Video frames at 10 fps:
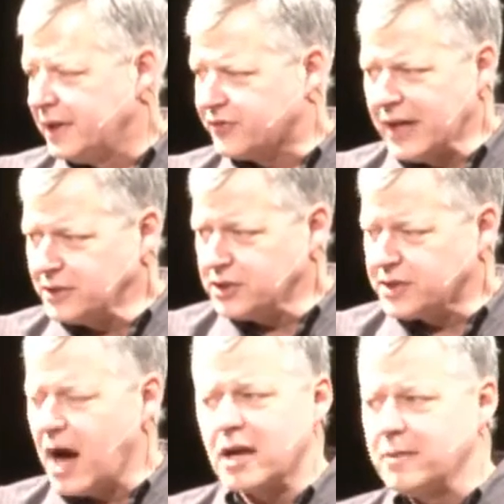It's not just
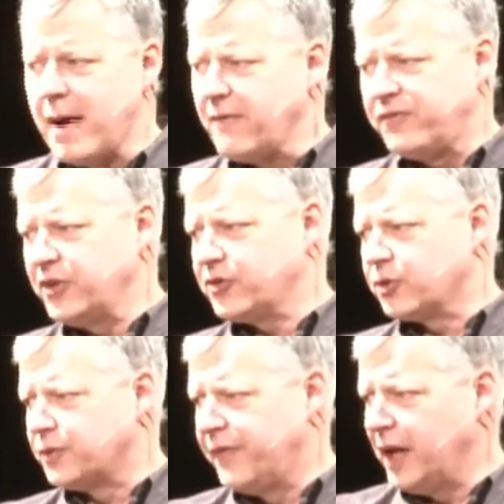talking about
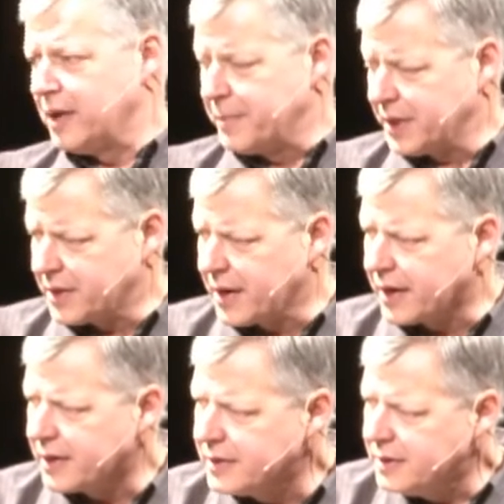physical development there,